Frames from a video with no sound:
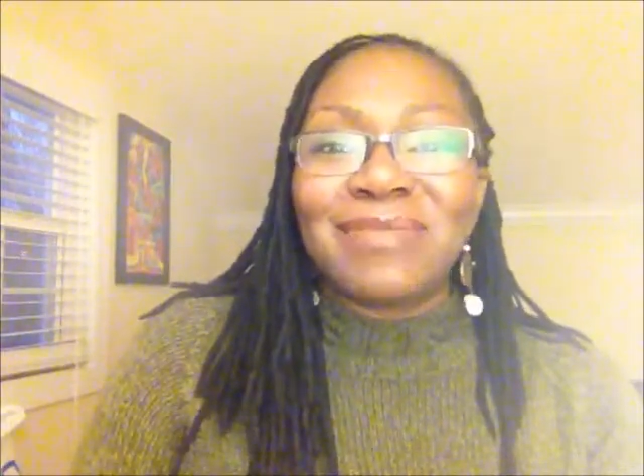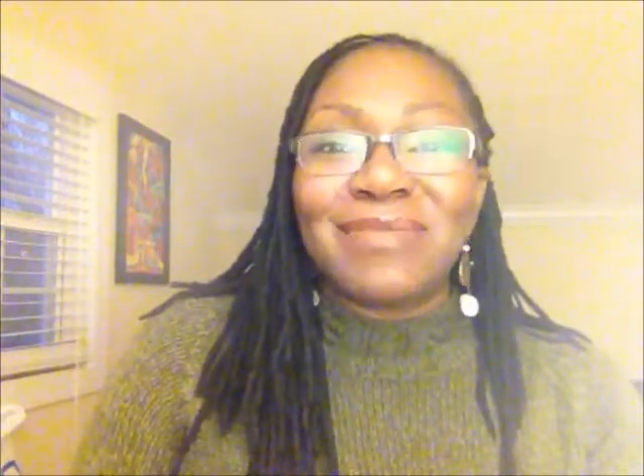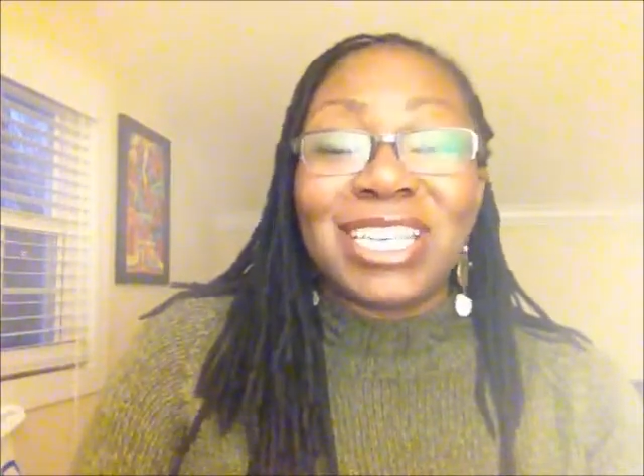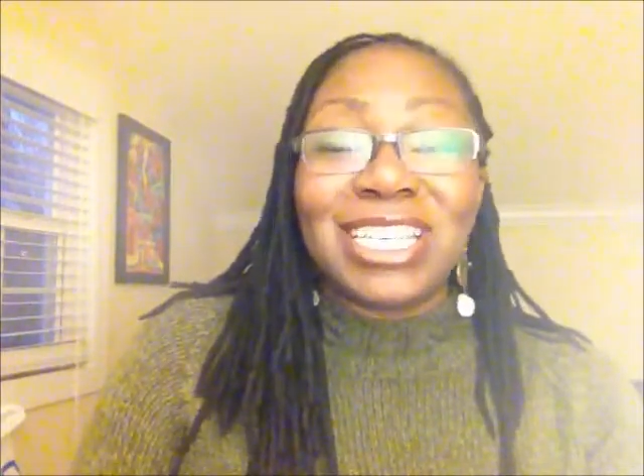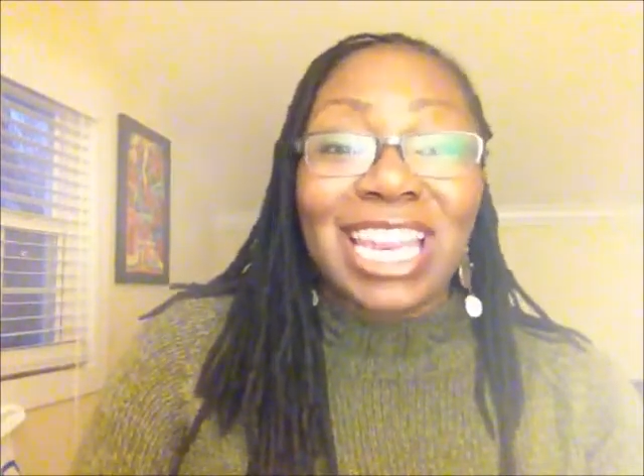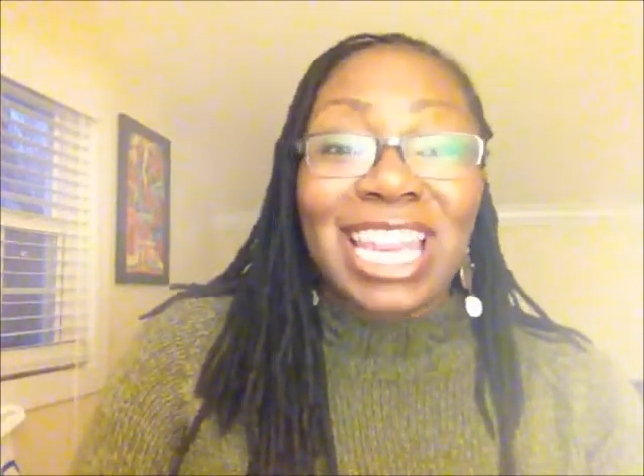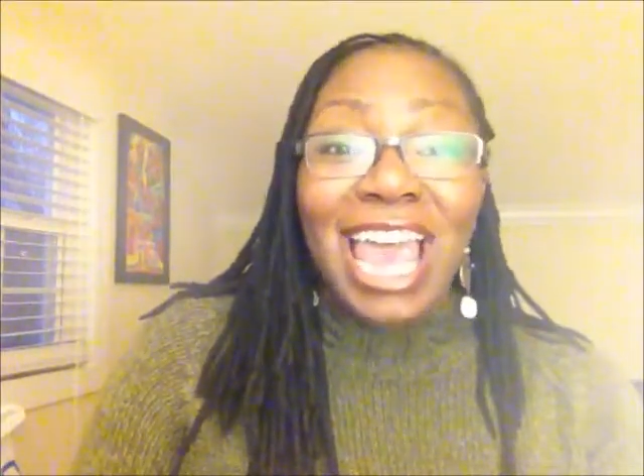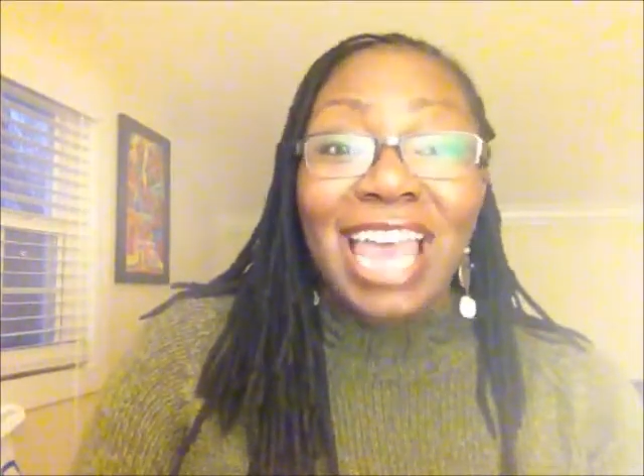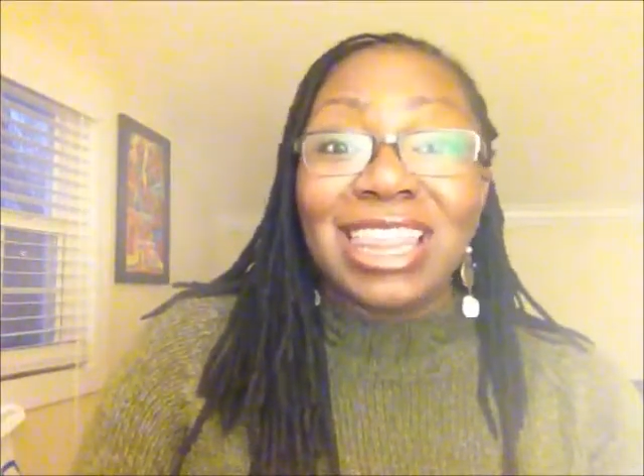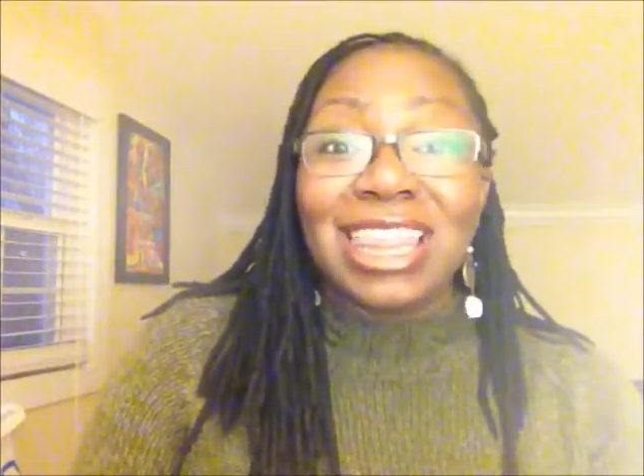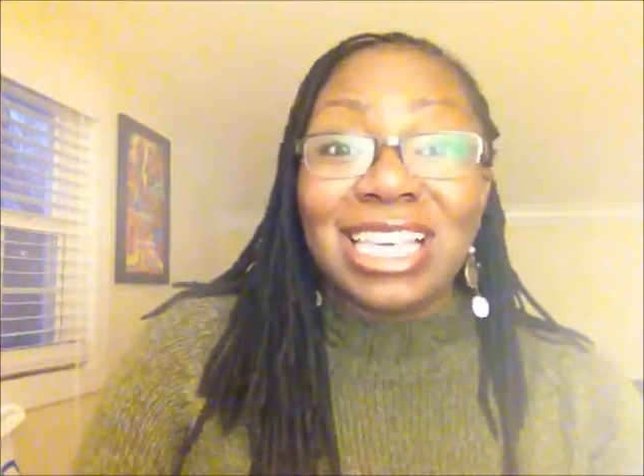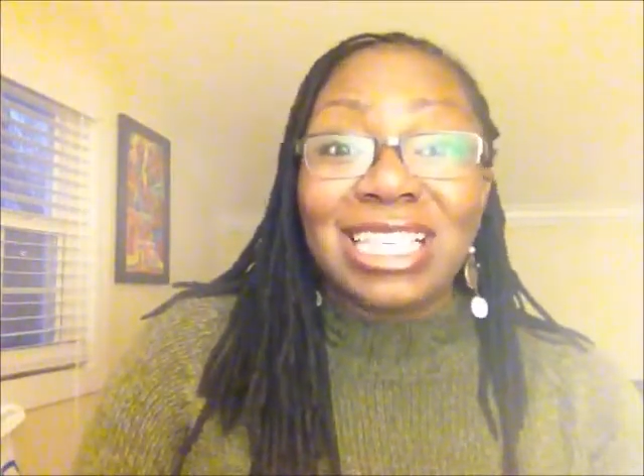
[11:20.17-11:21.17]
to mention that
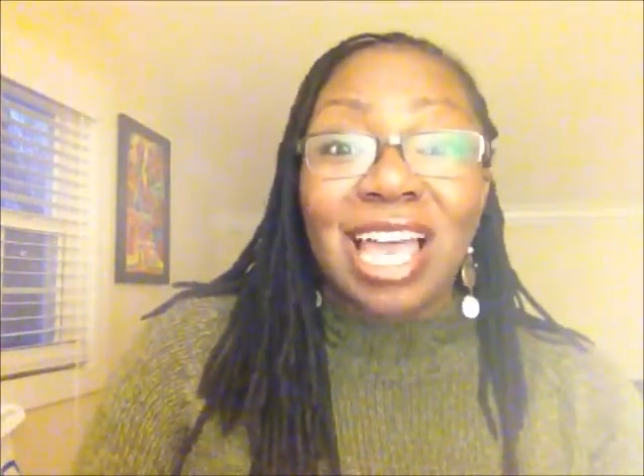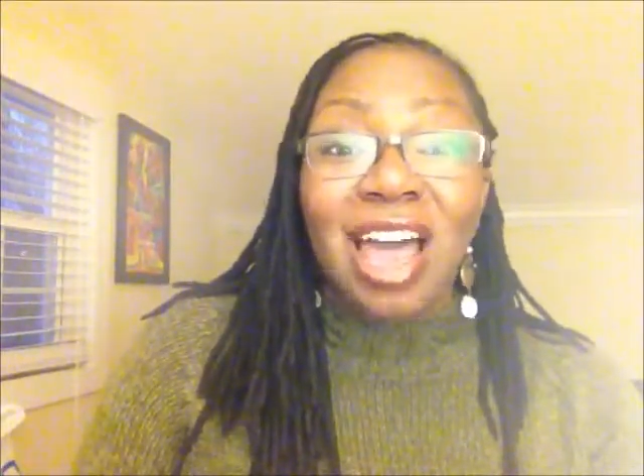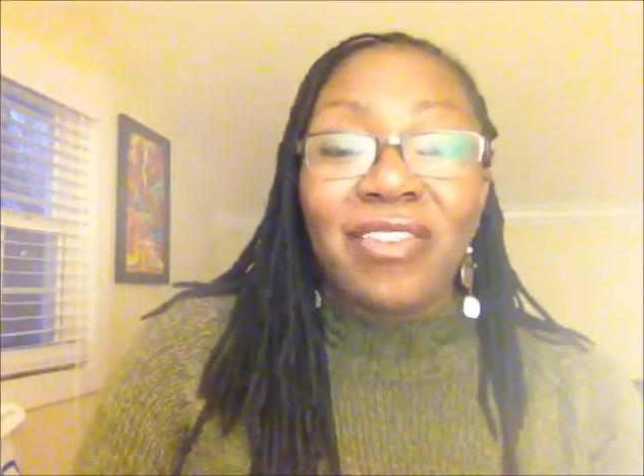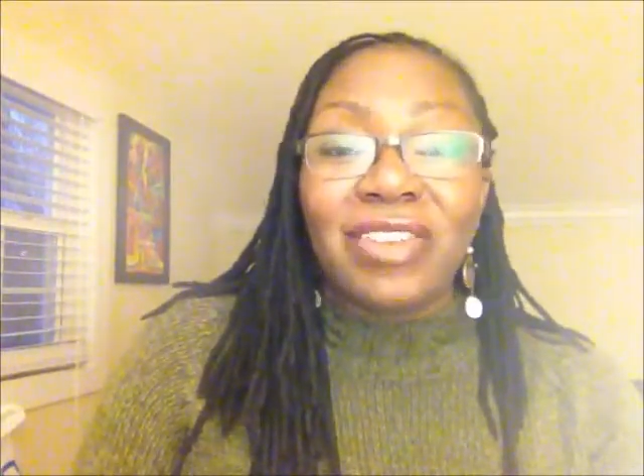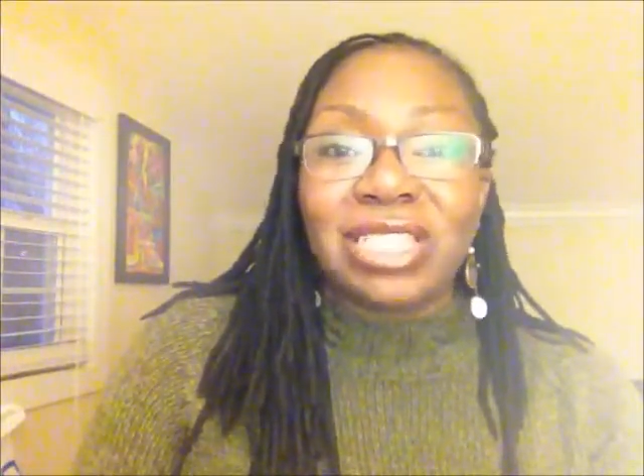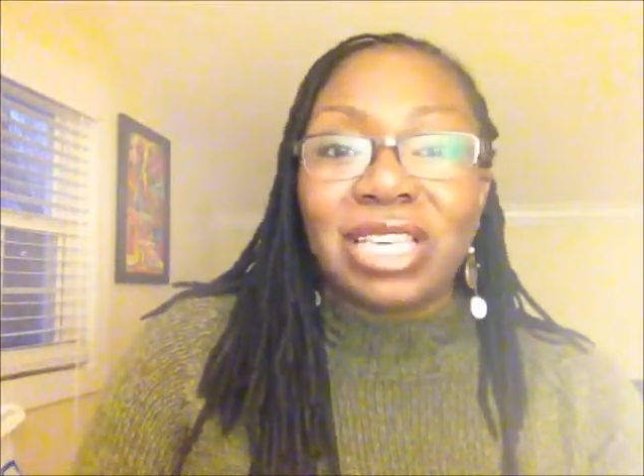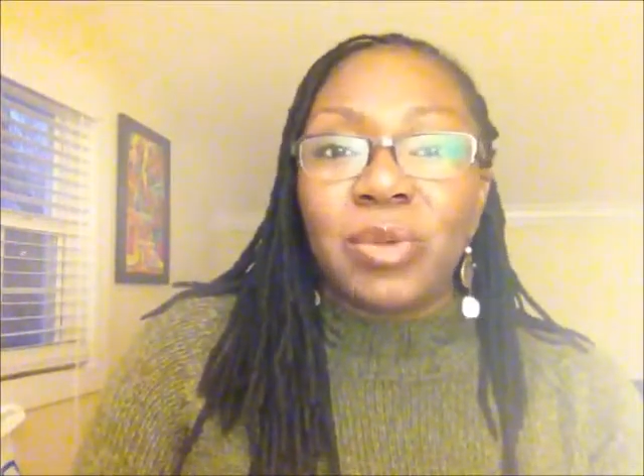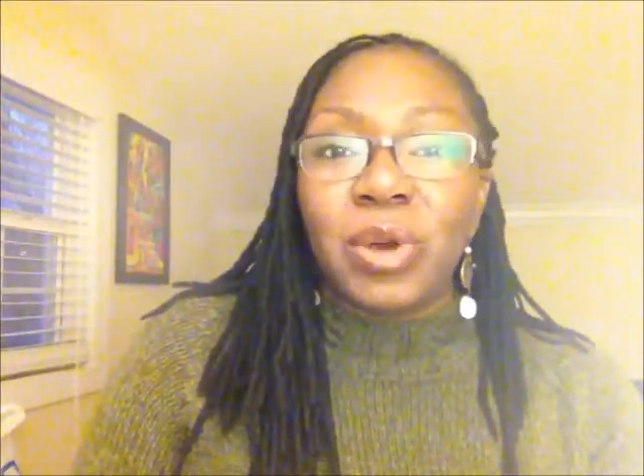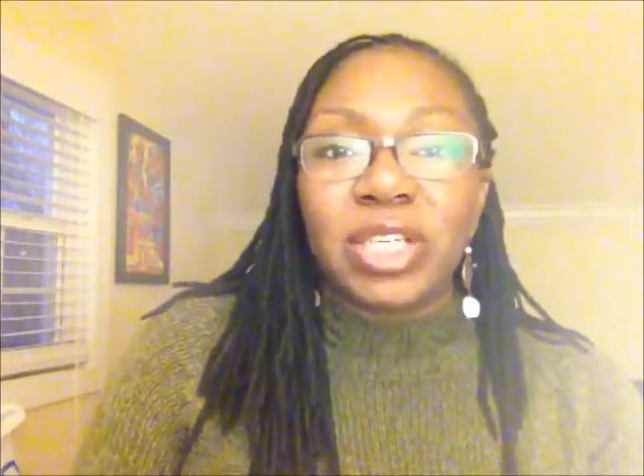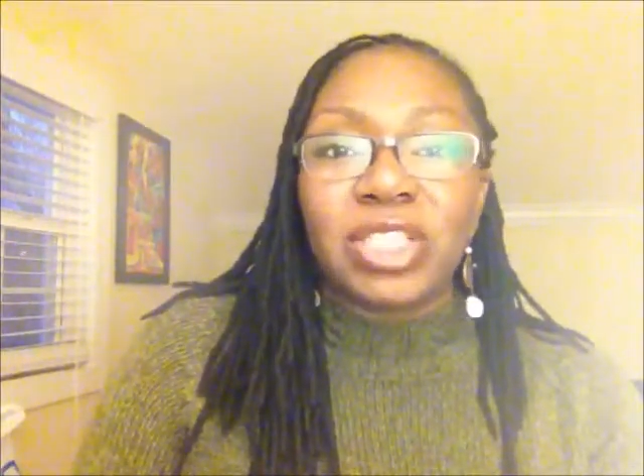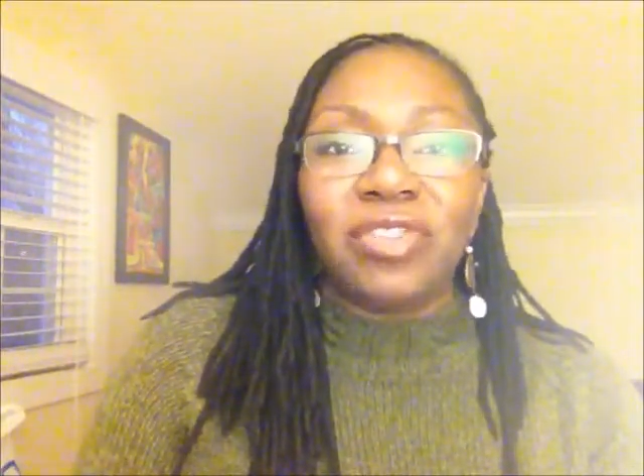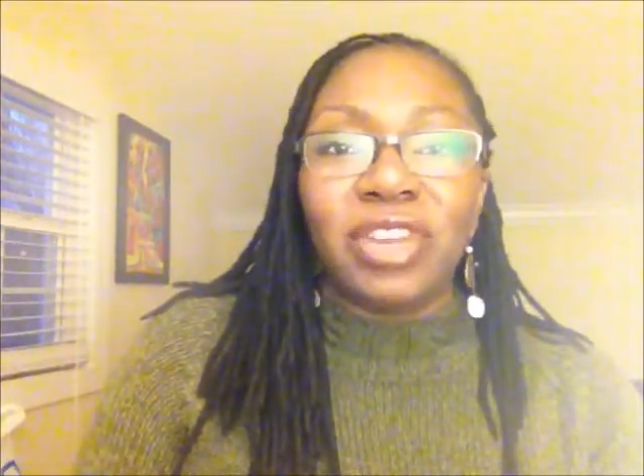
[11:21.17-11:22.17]
this obviously works.